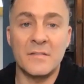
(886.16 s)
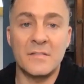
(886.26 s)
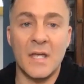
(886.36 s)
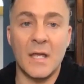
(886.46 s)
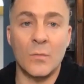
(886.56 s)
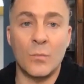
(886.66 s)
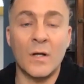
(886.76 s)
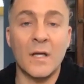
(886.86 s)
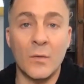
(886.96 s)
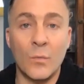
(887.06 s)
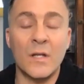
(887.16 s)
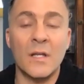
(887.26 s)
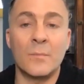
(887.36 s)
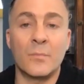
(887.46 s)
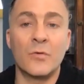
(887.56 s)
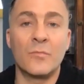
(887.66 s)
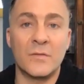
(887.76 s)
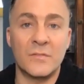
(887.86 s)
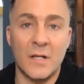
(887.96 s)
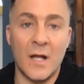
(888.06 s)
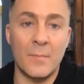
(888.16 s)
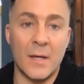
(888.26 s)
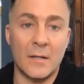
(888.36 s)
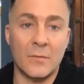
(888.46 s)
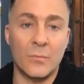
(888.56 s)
say, what improvements can I make?